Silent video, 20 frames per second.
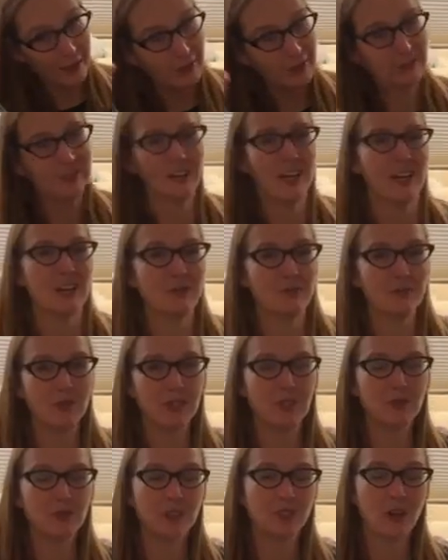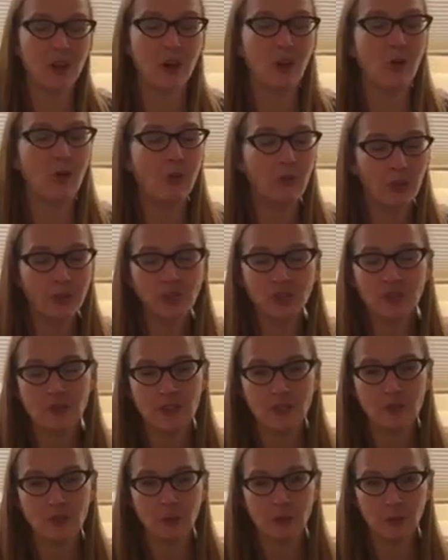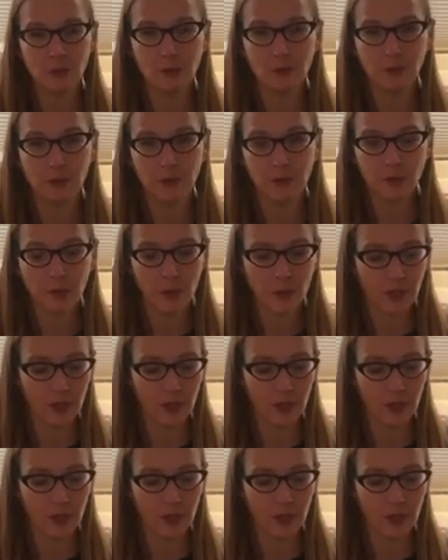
now, we go to a whole bunch of these wonderful French